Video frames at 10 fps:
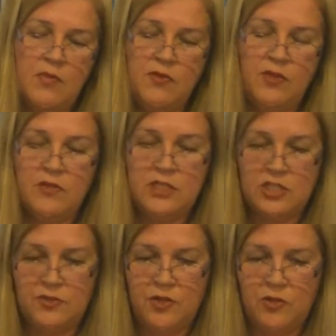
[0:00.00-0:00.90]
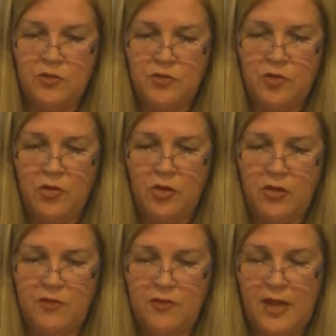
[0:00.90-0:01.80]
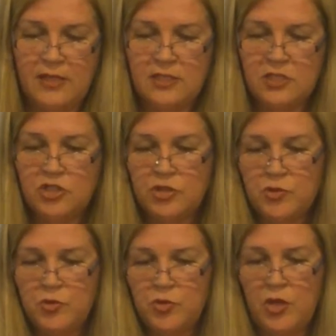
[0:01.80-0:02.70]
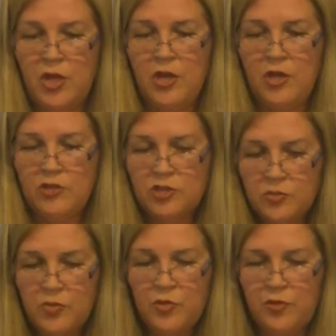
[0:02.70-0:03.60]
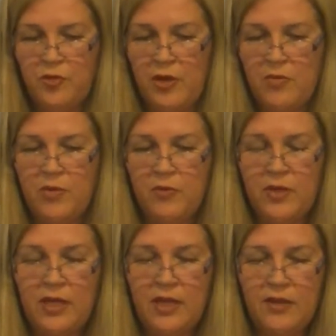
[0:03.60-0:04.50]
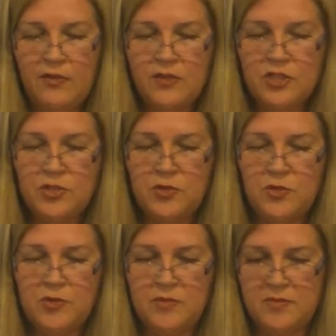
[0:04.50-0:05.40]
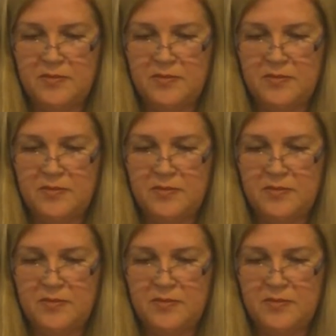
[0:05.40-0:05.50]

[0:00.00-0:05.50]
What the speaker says: be very difficult for all of us to move on, but we have to